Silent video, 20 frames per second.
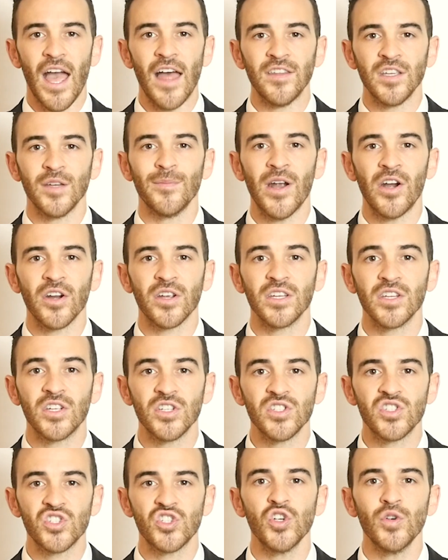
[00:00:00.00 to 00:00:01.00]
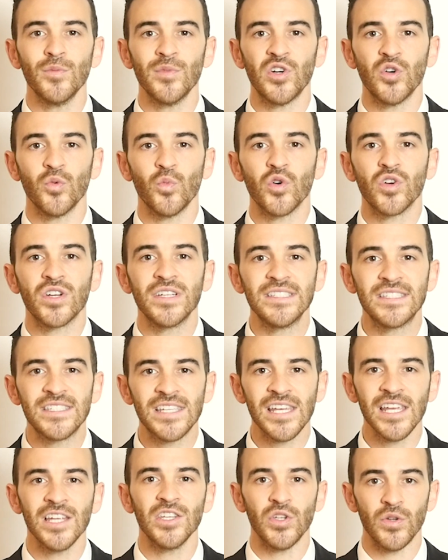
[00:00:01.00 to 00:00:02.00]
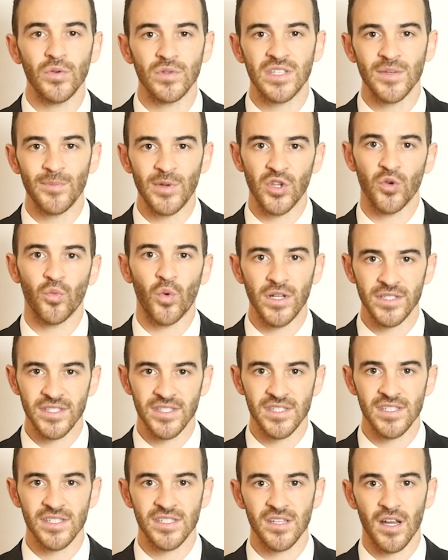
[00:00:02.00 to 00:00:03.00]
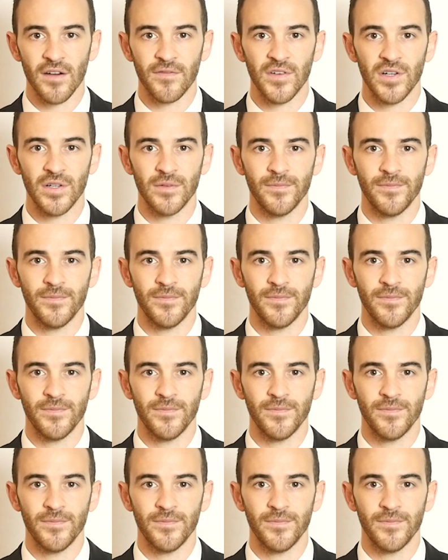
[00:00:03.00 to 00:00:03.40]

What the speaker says: and the American consumer will continue to be the ones to suffer.